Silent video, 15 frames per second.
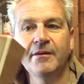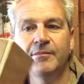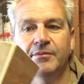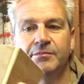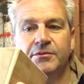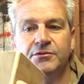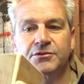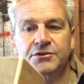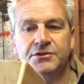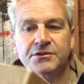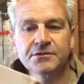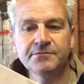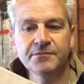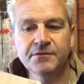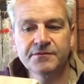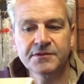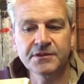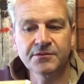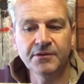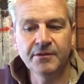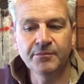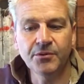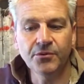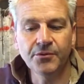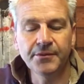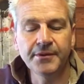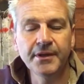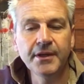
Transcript: Proportions are obviously quite important.